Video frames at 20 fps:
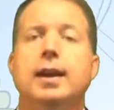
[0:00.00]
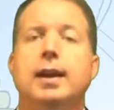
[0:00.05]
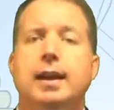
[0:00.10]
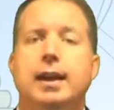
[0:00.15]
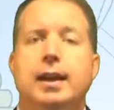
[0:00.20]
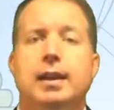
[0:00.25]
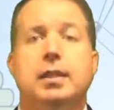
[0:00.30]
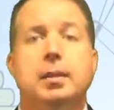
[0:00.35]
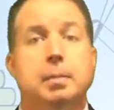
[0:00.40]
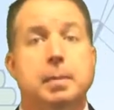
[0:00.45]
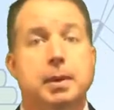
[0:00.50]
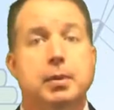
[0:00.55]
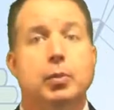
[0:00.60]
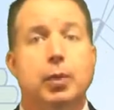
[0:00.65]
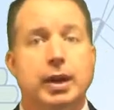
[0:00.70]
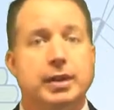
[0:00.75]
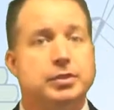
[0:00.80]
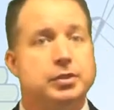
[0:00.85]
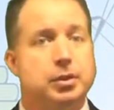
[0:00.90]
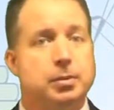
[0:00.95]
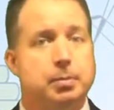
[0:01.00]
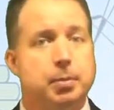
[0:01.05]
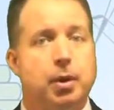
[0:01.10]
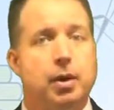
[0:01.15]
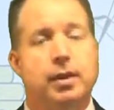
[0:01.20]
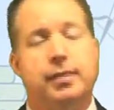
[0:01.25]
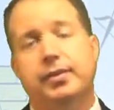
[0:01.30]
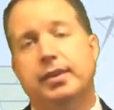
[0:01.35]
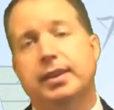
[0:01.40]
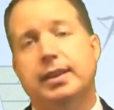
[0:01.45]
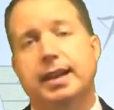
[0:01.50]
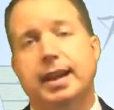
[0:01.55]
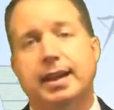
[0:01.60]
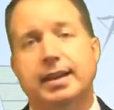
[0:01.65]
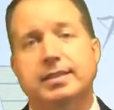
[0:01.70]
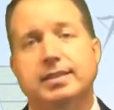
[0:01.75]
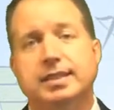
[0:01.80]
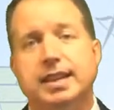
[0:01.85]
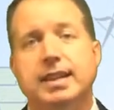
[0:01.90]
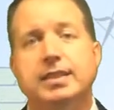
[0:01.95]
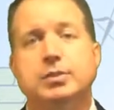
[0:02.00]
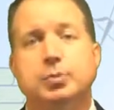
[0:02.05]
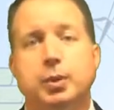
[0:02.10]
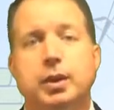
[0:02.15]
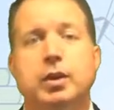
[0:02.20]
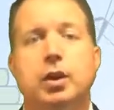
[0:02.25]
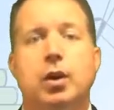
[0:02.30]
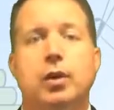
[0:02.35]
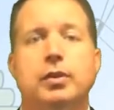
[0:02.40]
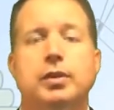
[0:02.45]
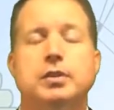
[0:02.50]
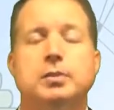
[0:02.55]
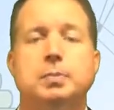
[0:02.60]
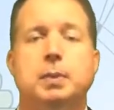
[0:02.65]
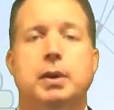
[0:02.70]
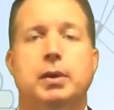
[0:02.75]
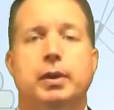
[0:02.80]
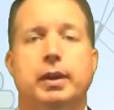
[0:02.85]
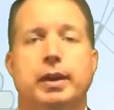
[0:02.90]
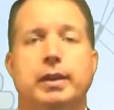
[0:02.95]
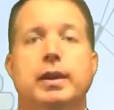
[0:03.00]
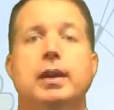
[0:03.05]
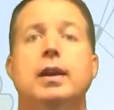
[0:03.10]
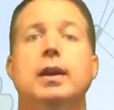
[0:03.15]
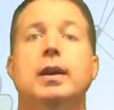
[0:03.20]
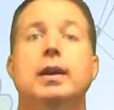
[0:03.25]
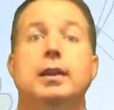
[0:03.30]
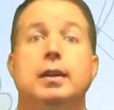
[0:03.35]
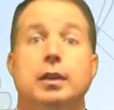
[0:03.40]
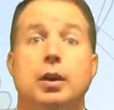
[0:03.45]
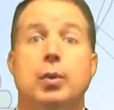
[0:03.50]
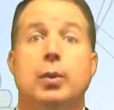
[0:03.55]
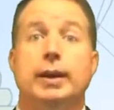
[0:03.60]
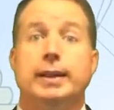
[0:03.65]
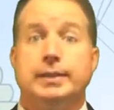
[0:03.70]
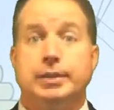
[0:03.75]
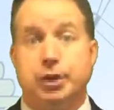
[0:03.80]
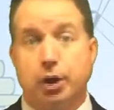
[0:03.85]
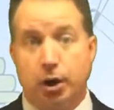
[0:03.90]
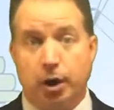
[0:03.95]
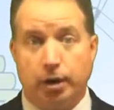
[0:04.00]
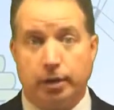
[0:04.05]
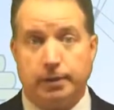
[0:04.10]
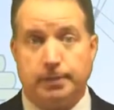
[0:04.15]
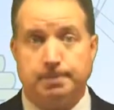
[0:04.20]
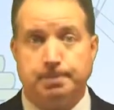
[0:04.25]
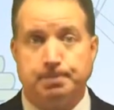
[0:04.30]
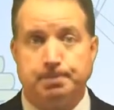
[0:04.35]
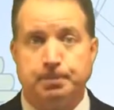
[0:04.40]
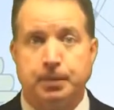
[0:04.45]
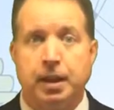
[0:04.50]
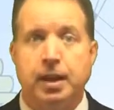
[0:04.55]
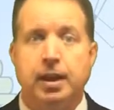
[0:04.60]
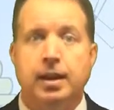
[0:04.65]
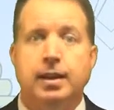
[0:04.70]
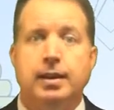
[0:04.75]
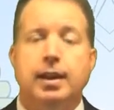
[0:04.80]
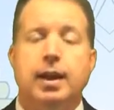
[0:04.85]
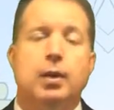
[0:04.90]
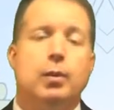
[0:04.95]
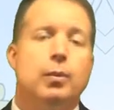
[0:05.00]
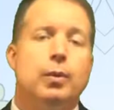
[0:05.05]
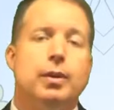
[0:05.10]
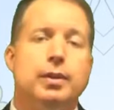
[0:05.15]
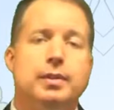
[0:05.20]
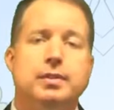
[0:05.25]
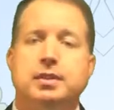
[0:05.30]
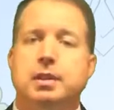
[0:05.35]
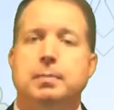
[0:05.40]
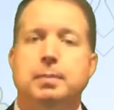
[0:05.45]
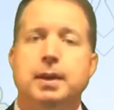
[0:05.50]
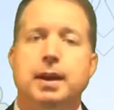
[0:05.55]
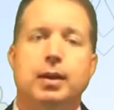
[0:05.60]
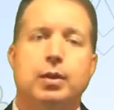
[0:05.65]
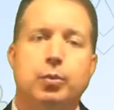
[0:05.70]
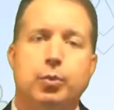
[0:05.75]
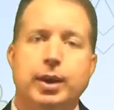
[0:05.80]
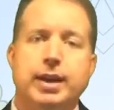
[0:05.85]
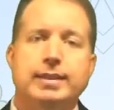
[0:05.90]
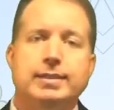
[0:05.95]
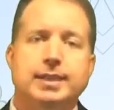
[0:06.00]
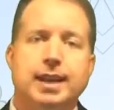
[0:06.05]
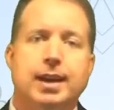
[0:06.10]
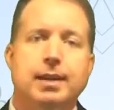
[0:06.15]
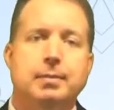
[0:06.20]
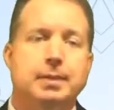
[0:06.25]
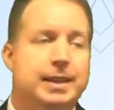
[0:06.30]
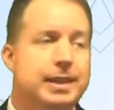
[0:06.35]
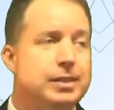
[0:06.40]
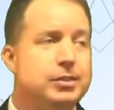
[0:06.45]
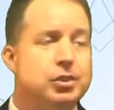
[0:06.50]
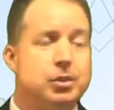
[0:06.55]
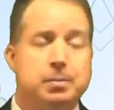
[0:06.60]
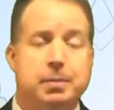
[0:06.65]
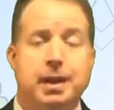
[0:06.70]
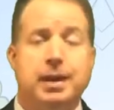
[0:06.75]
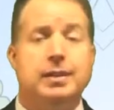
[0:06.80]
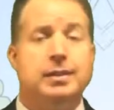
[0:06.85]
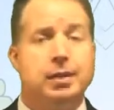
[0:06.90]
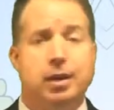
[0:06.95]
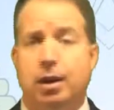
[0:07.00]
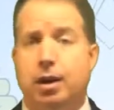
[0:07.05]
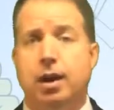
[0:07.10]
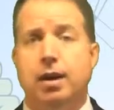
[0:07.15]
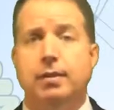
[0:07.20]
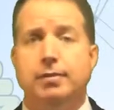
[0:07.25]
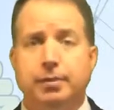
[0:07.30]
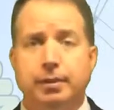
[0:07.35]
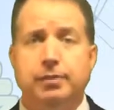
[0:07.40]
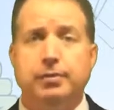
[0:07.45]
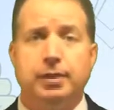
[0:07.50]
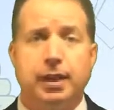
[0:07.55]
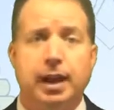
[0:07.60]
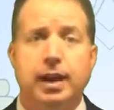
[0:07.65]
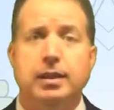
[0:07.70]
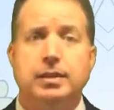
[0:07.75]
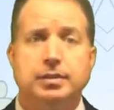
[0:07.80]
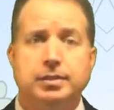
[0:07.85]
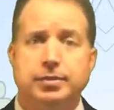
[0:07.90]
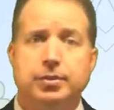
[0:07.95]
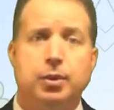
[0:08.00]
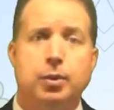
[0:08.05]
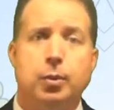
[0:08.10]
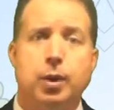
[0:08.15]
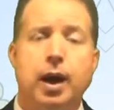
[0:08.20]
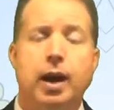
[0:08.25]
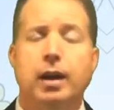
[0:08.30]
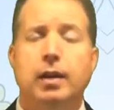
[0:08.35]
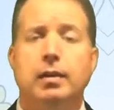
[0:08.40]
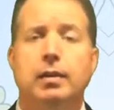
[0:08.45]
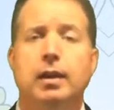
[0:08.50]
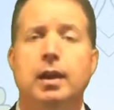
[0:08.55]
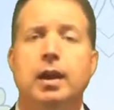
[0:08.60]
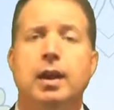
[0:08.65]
in the Midwestern part of the United States, we call this period going dark. Now, while this can be a great time to get your mind off of Lodge for a while,